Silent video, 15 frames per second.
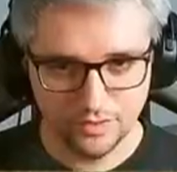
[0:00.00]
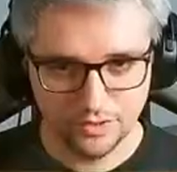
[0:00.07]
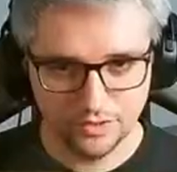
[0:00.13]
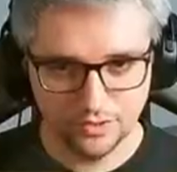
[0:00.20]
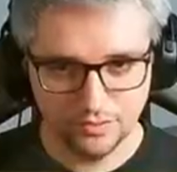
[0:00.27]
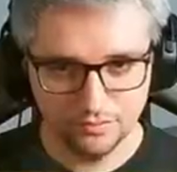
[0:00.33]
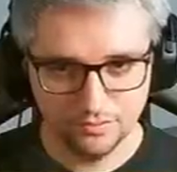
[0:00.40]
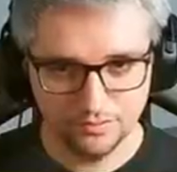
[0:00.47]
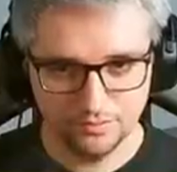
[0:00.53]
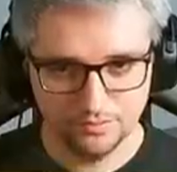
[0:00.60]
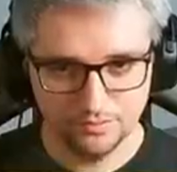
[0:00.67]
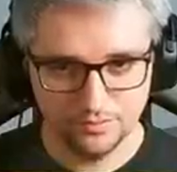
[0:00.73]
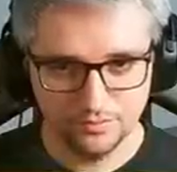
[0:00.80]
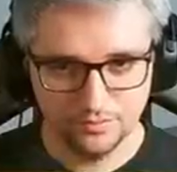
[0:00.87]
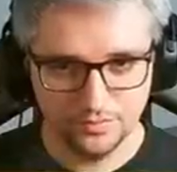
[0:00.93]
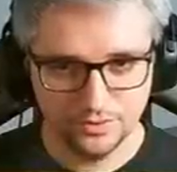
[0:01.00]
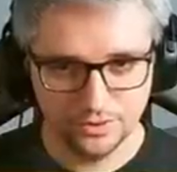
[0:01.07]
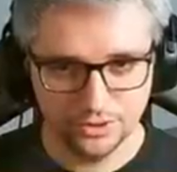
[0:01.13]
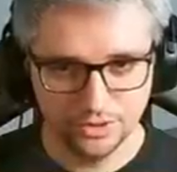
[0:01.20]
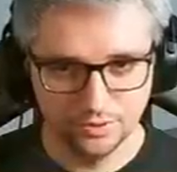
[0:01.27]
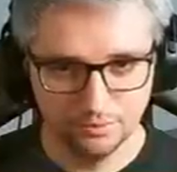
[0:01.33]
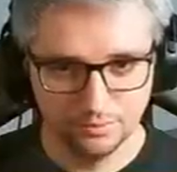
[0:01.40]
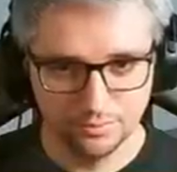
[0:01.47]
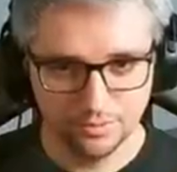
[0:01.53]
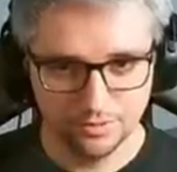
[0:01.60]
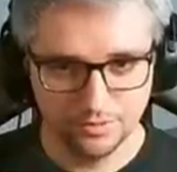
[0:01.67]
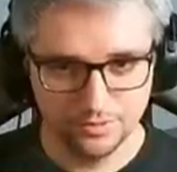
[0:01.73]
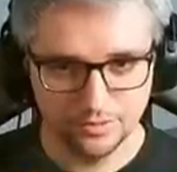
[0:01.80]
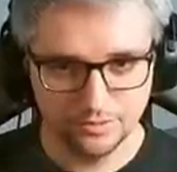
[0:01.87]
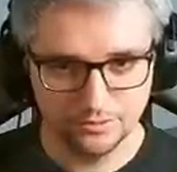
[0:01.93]
Jump, jump.
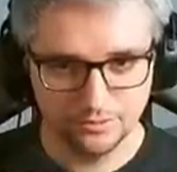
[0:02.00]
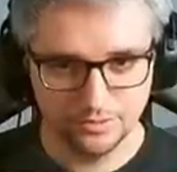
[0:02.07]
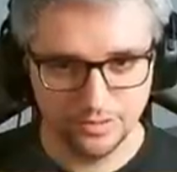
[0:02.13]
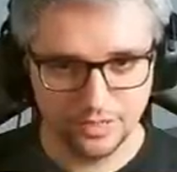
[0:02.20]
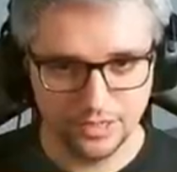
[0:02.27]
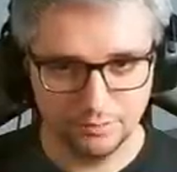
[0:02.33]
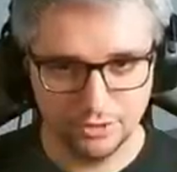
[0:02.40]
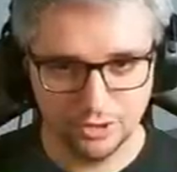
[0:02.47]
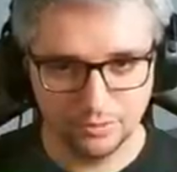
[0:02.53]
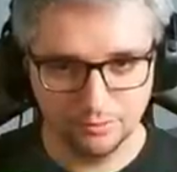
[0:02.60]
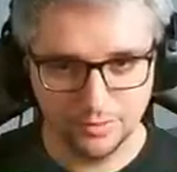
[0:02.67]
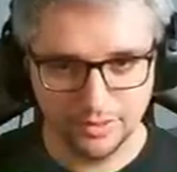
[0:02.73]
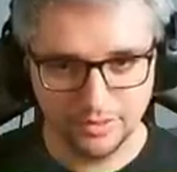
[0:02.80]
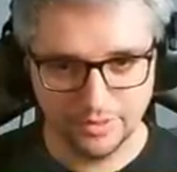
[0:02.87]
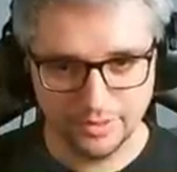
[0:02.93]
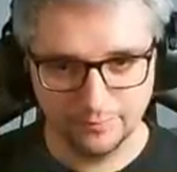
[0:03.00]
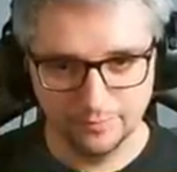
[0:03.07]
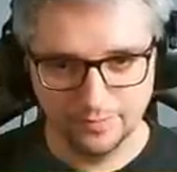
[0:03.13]
We keep jumping.